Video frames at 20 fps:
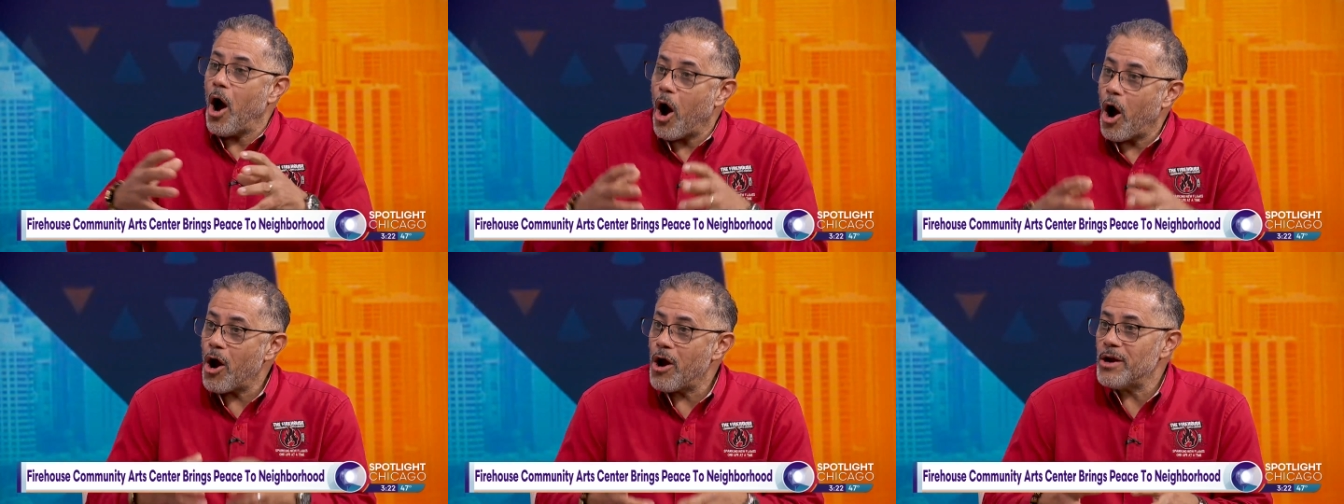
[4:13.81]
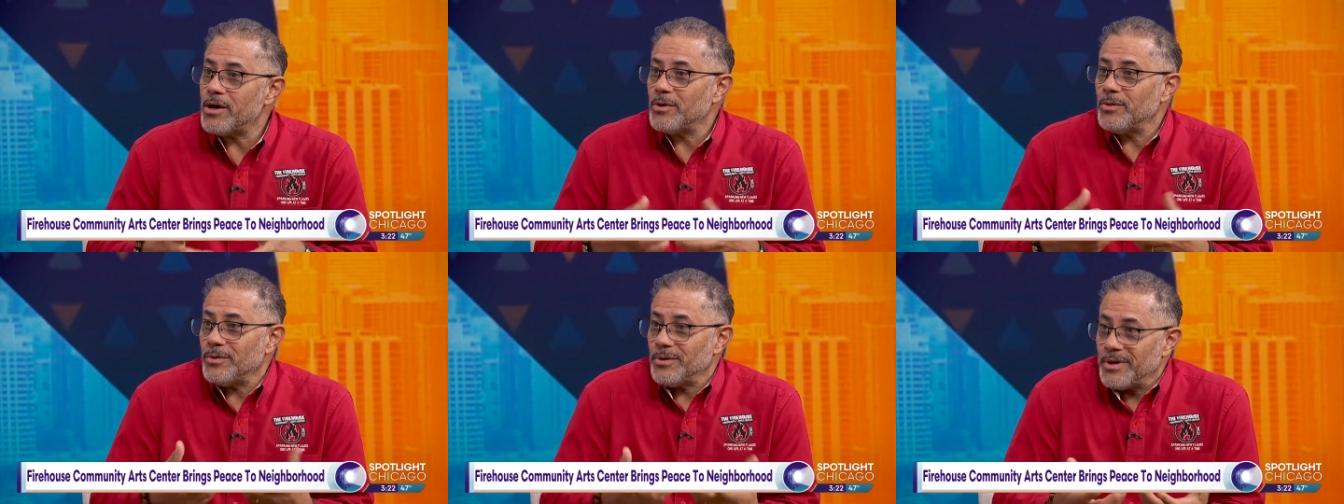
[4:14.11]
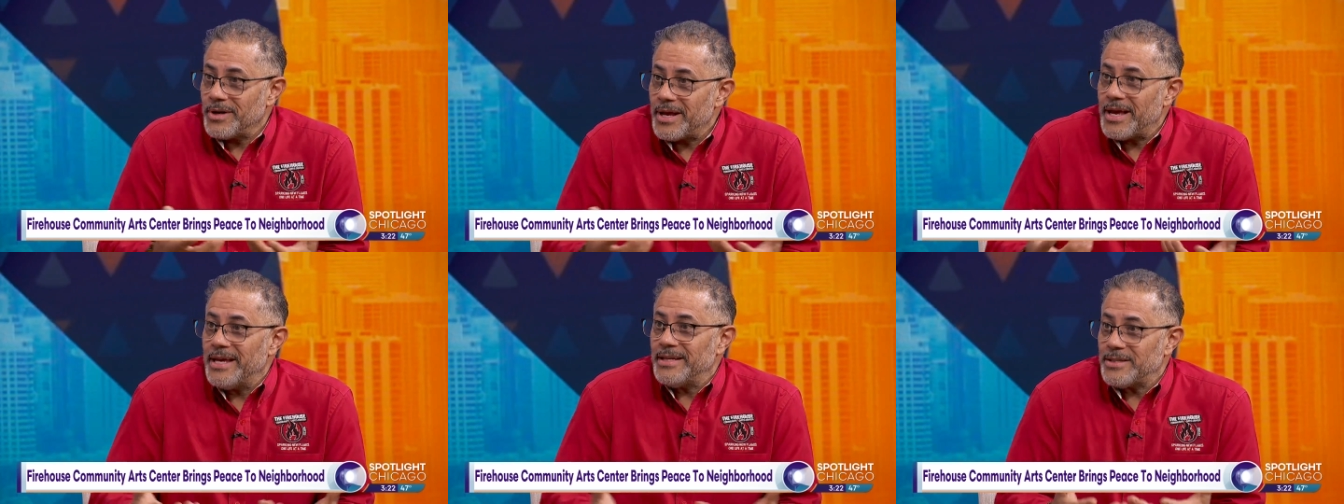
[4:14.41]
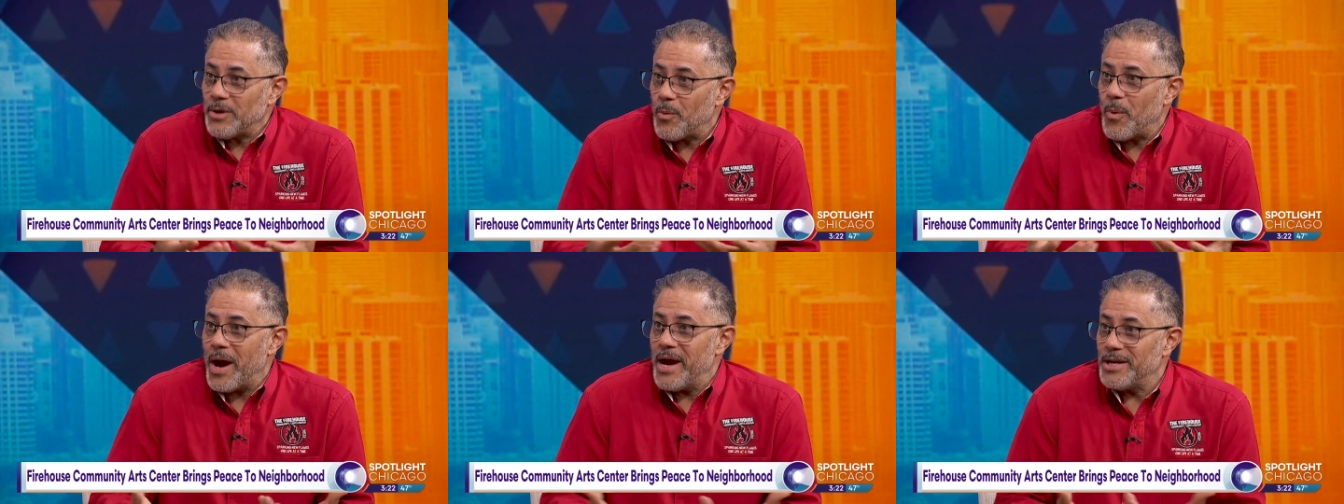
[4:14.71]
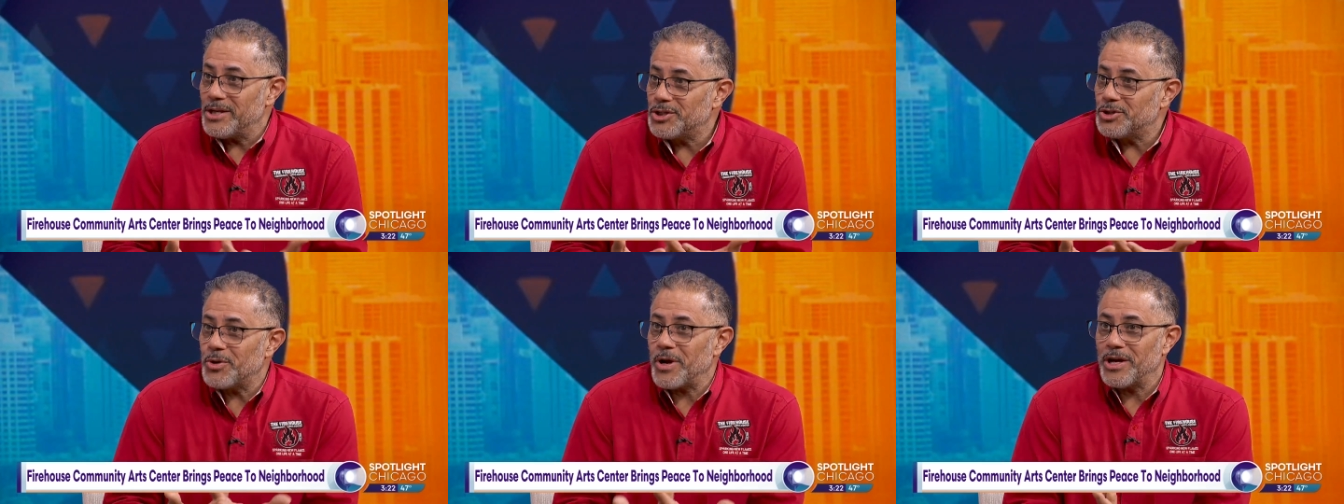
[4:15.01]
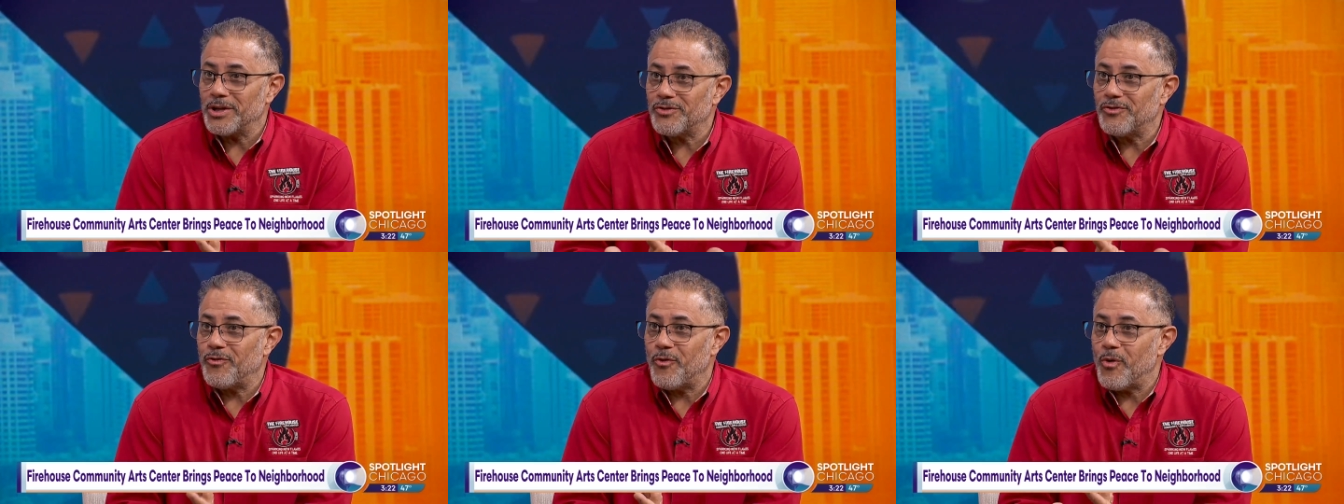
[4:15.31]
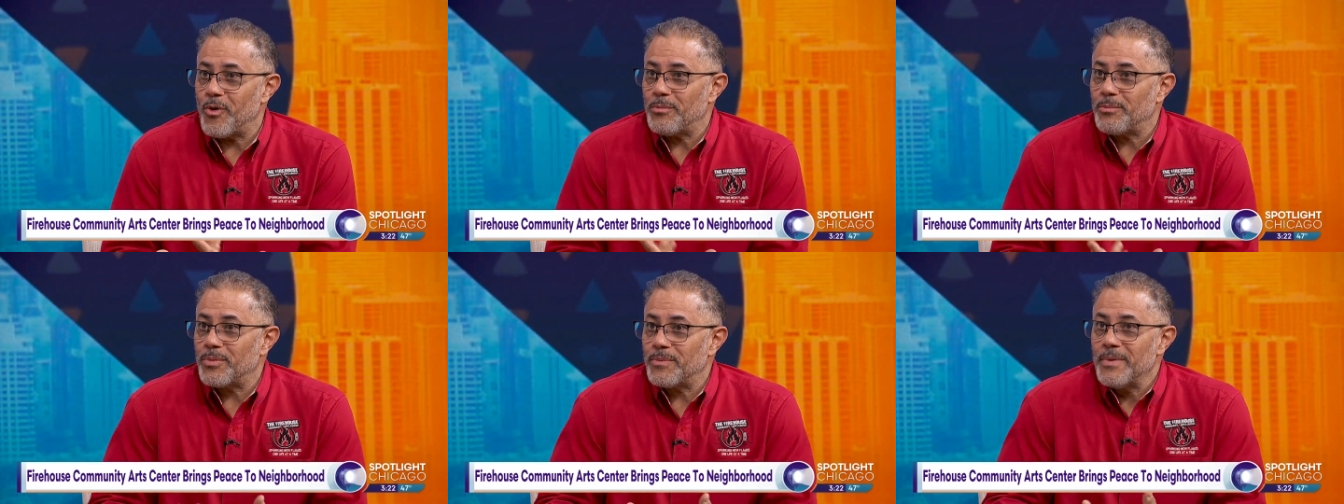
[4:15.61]
Art is a way to
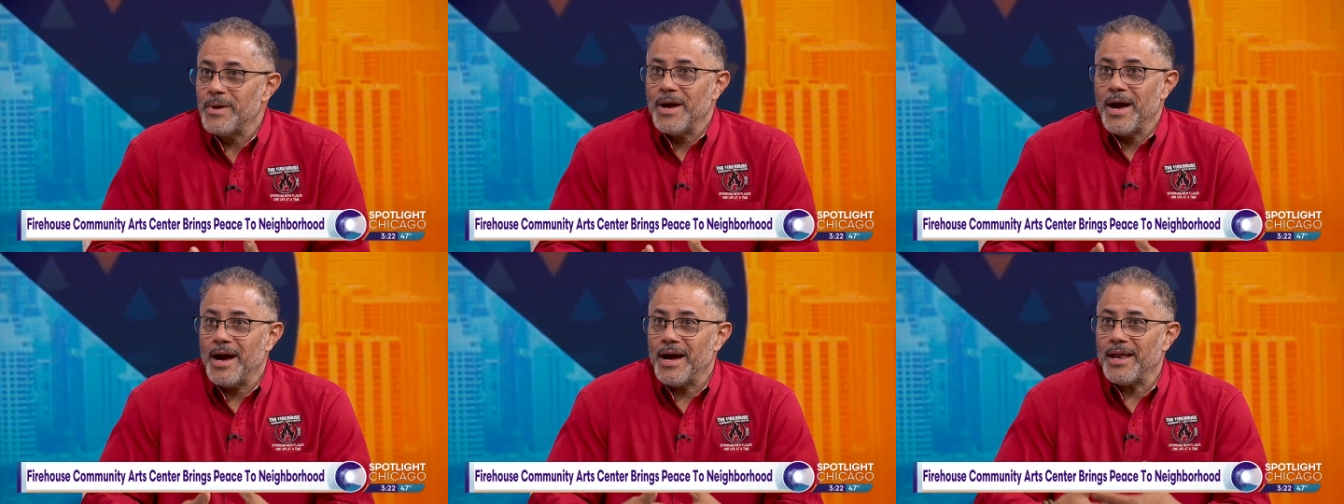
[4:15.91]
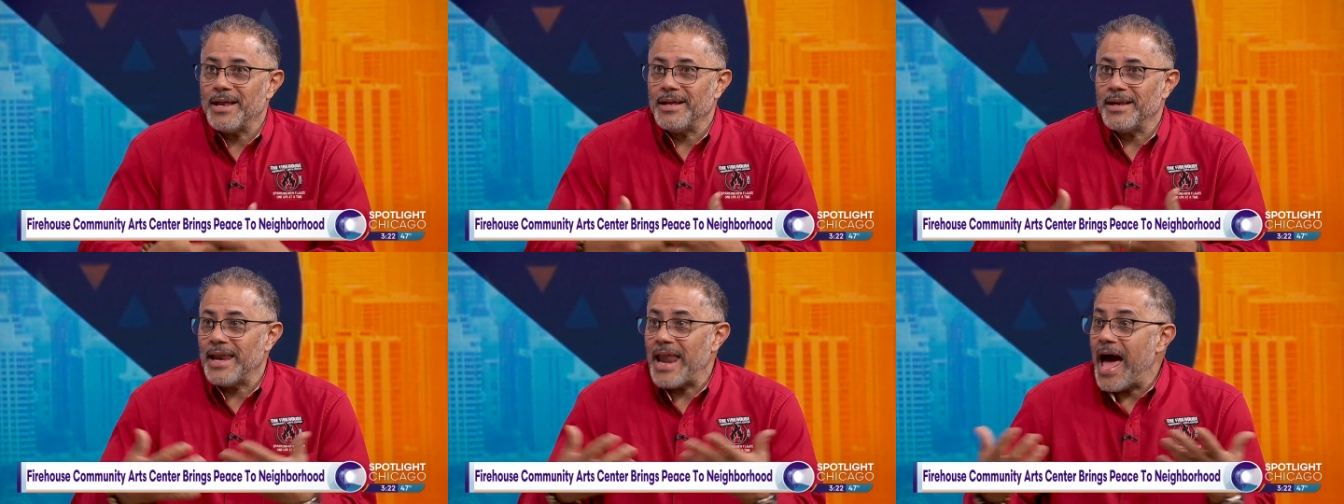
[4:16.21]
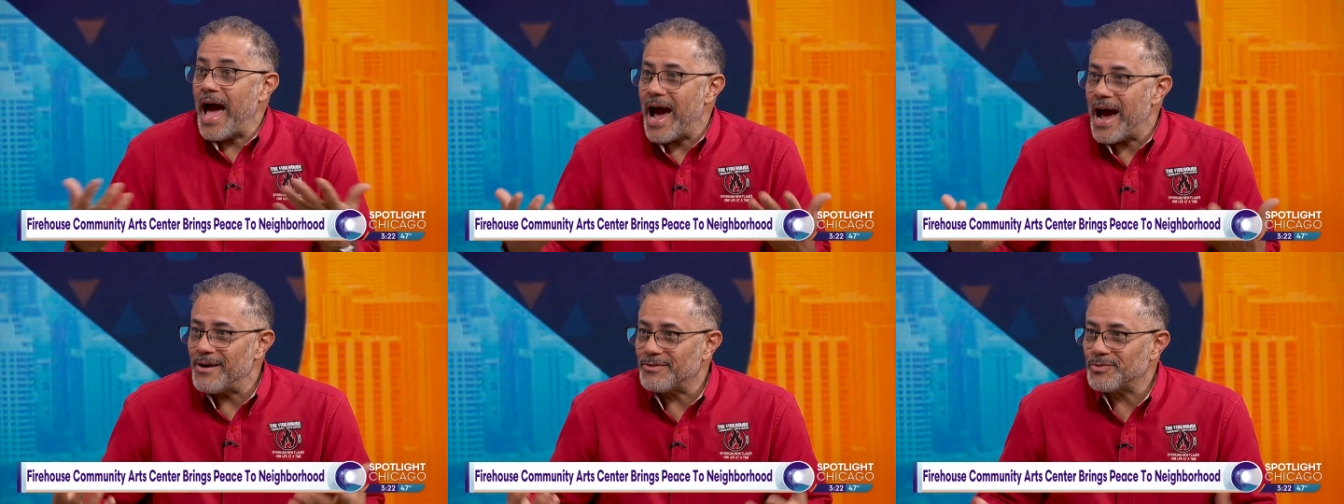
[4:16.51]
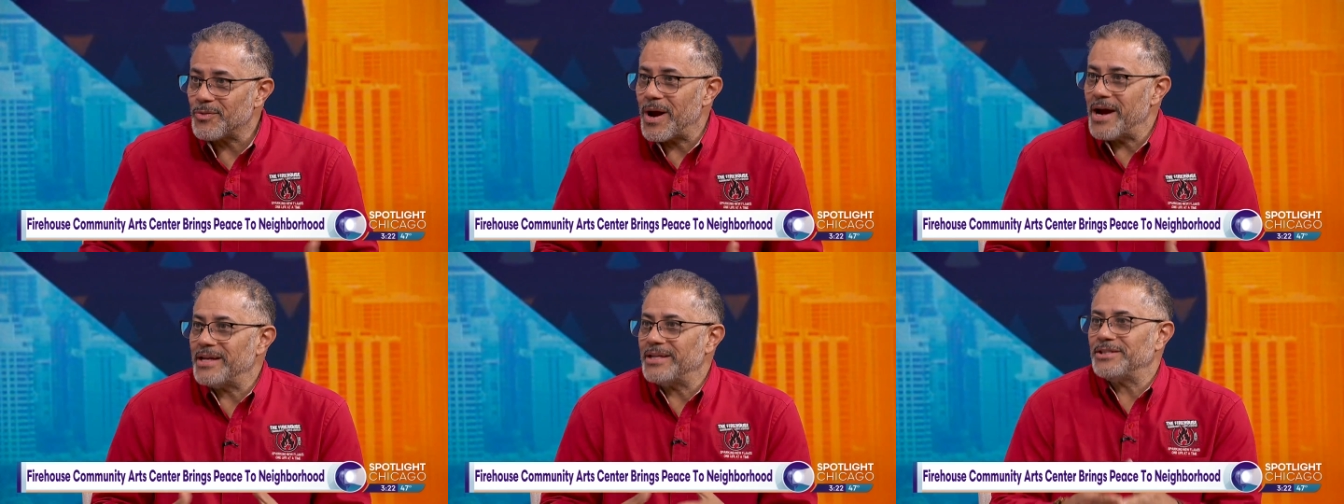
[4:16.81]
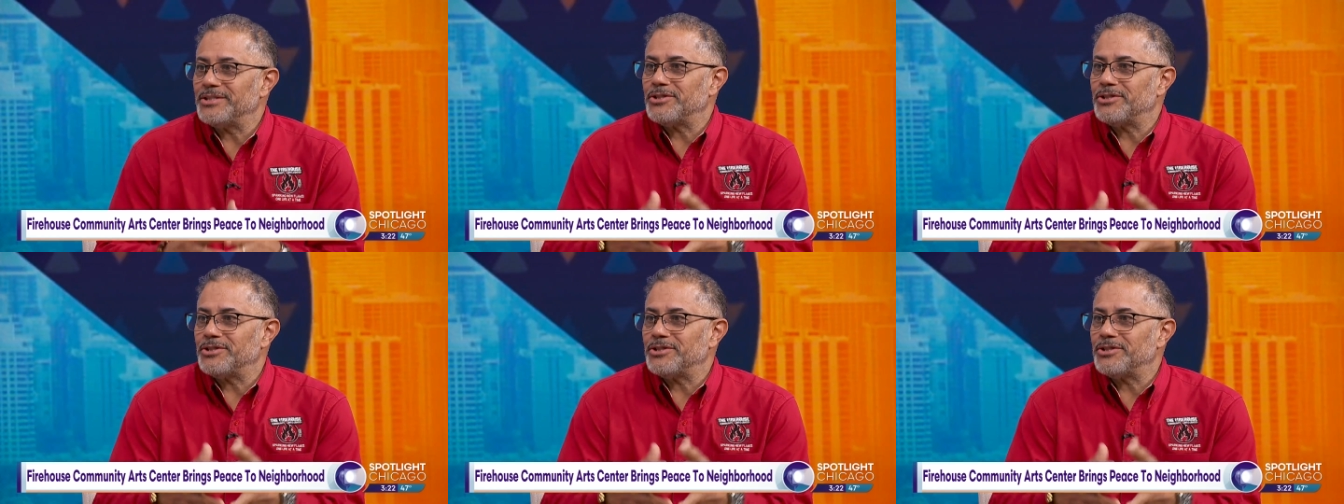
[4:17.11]
transform uh, lives, right?